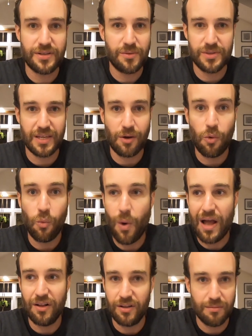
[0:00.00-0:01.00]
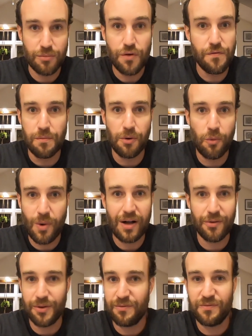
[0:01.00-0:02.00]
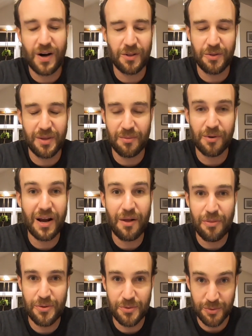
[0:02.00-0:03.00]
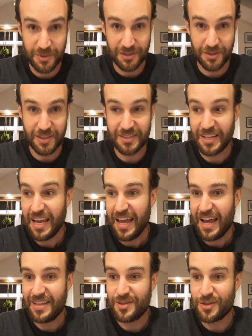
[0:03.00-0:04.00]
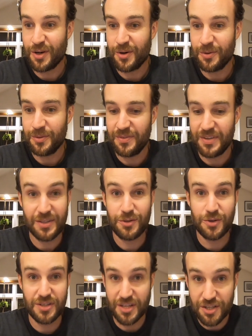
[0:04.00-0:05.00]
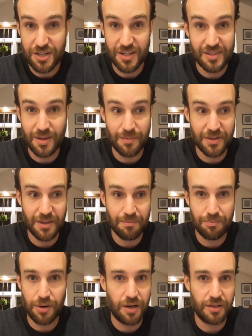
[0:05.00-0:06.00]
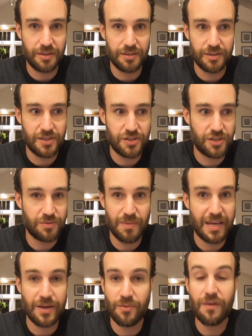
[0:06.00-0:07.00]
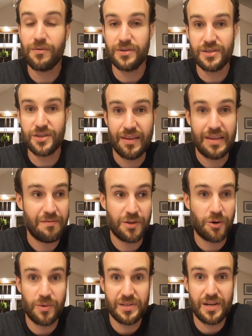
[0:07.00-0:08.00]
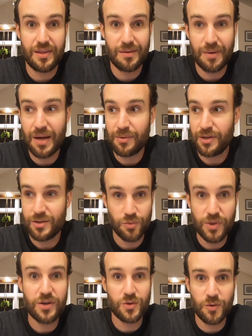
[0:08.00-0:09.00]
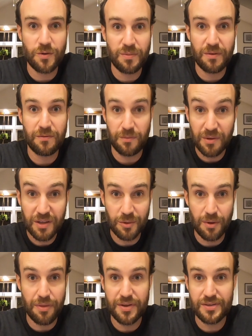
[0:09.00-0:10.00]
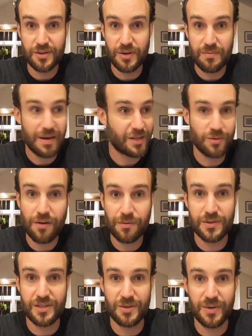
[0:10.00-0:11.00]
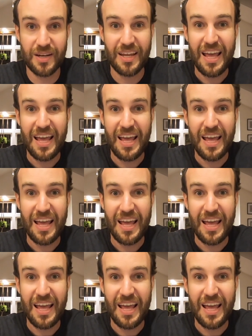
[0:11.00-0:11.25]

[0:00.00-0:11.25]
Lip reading: It was like a well, a movable well that followed them around through the wilderness. And so this tradition is something that Paul is just making reference to. Even though it wasn't in the Bible, his readers would have been familiar with it, so he makes reference to it.